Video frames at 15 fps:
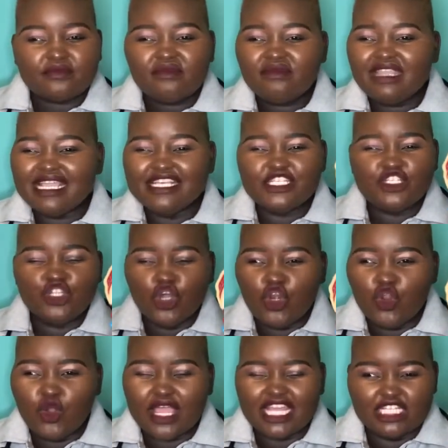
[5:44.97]
is no
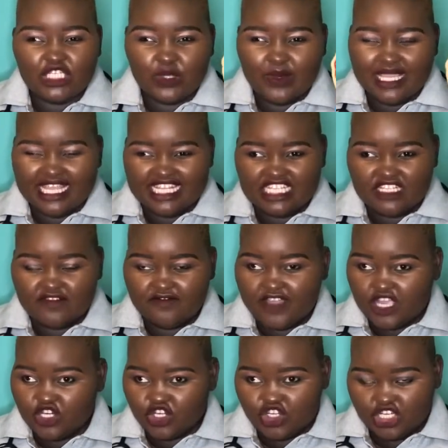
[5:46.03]
longer doing its
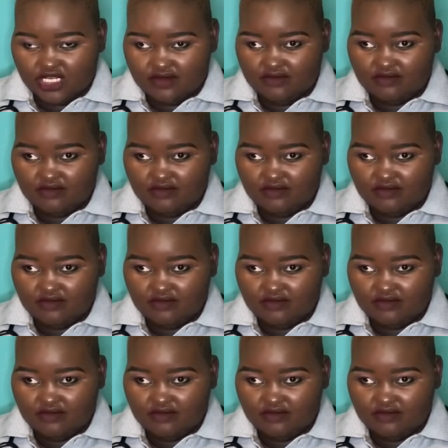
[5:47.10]
function.